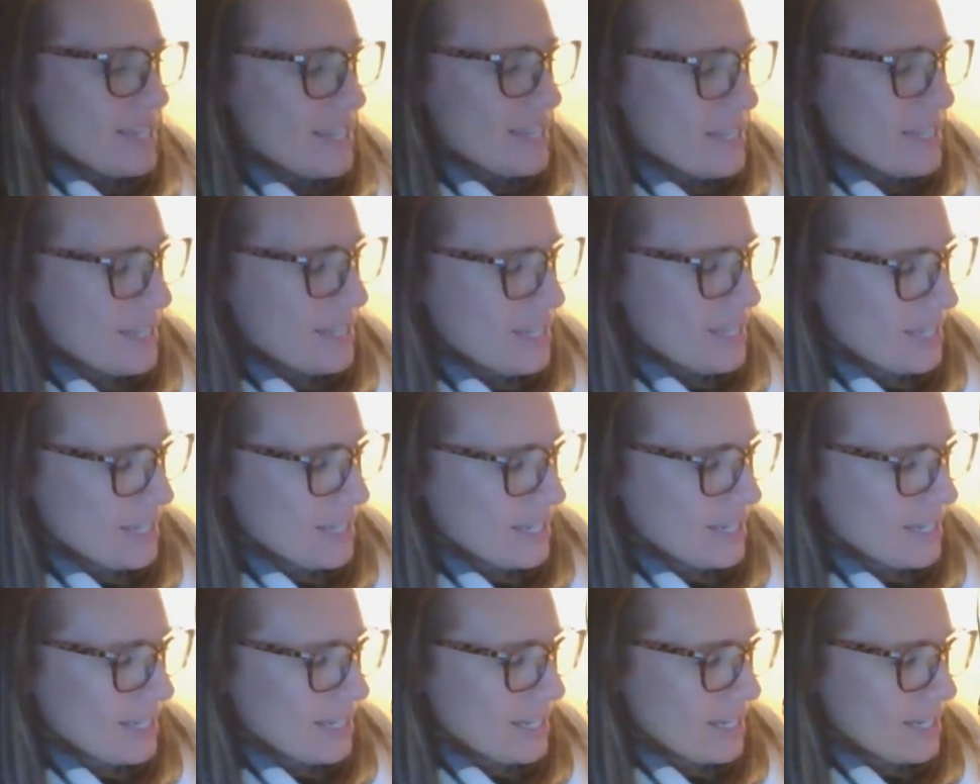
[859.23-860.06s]

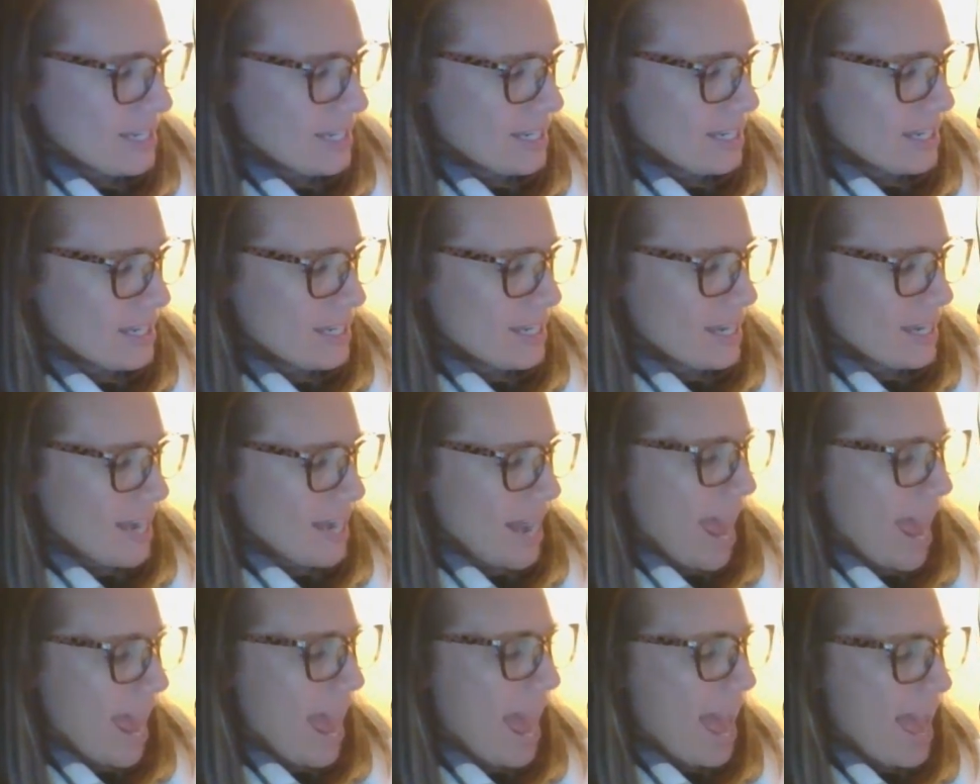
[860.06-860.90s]
Eh,
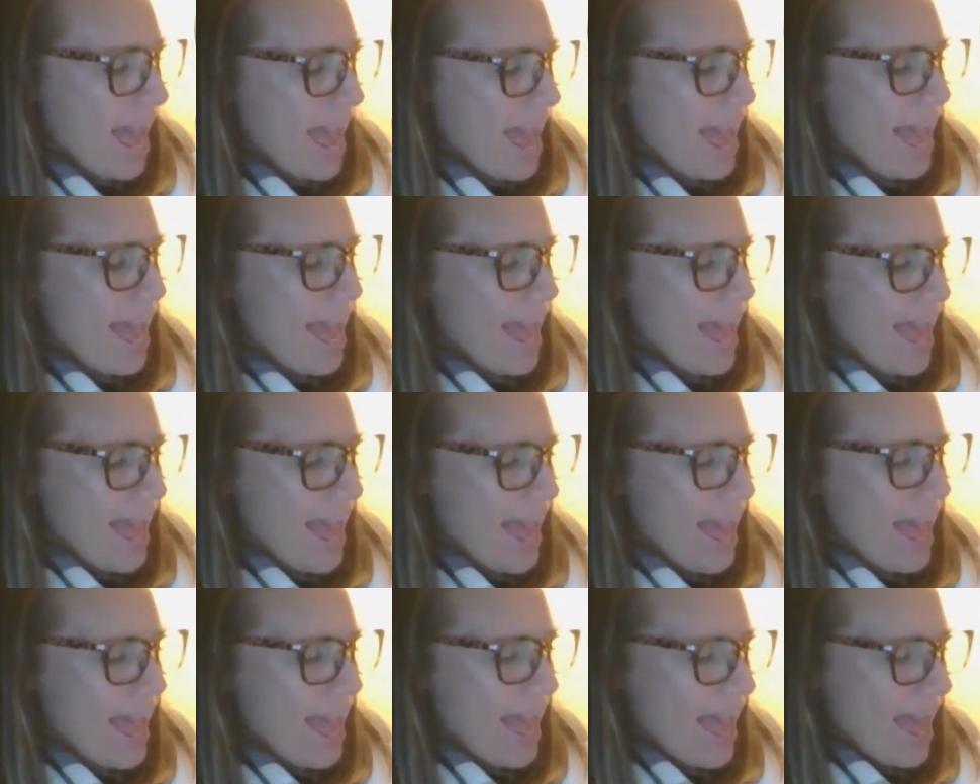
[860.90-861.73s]
eh,
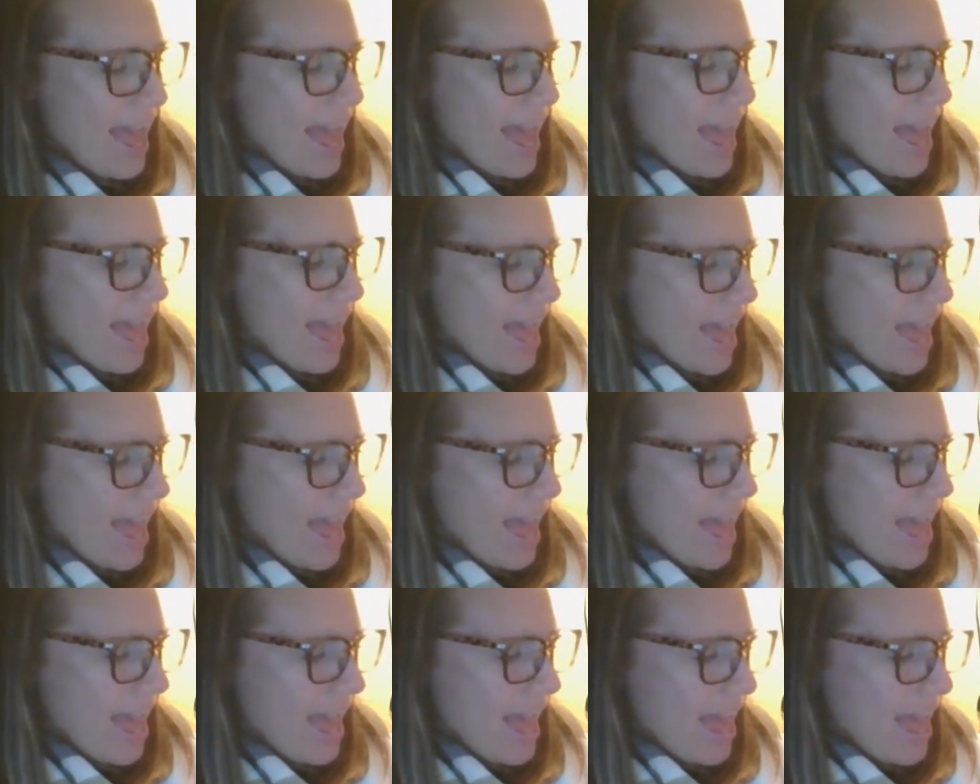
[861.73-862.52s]
eh, eh.